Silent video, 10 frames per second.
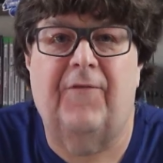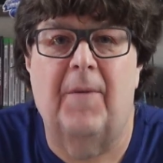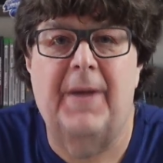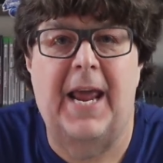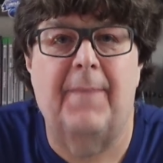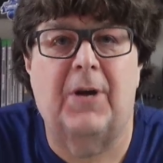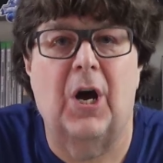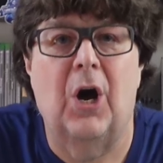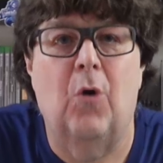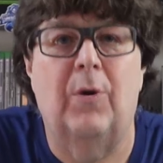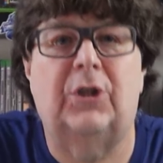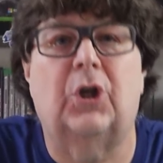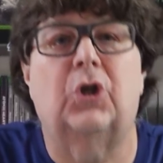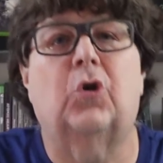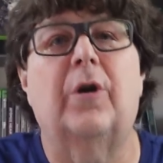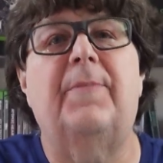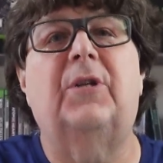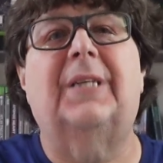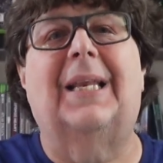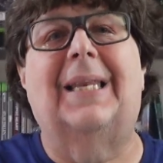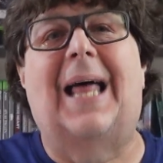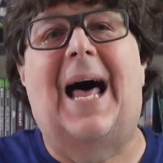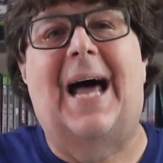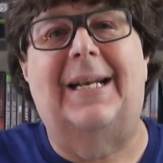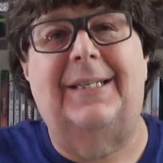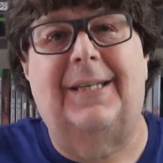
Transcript: from Namco, which contributes a lot